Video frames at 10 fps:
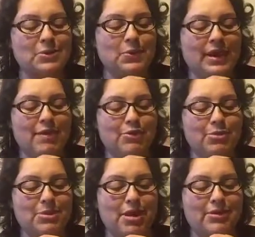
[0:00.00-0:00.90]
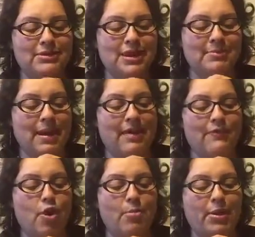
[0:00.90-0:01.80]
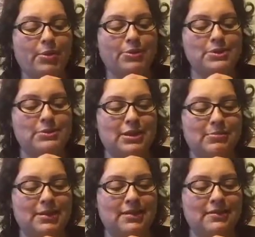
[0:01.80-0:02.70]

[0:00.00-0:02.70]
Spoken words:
one I have with me all the time. I have all my oils with me.